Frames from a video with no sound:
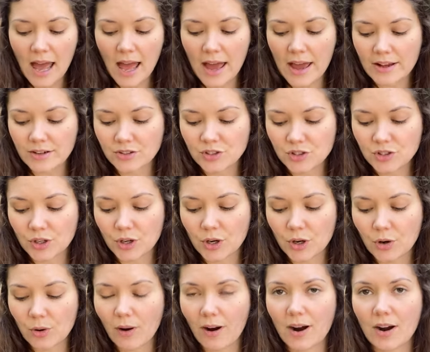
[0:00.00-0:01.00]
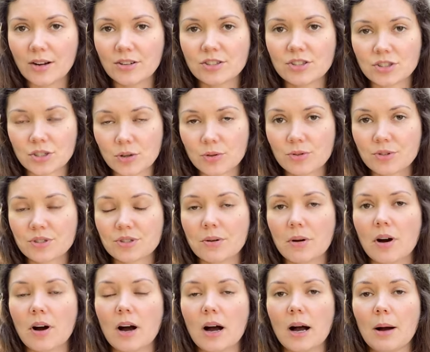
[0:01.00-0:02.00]
And so I soaked
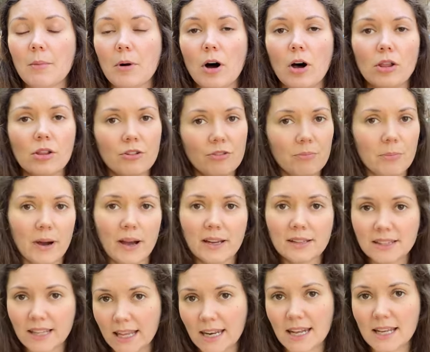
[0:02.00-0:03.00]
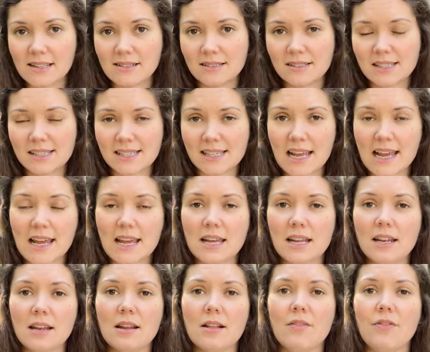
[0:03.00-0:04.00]
all of my linens
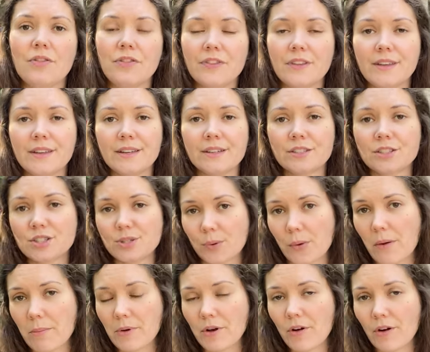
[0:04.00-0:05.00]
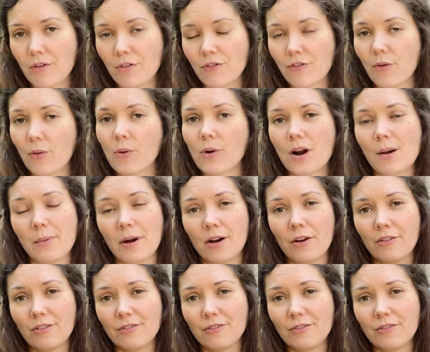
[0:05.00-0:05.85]
in the soy milk for about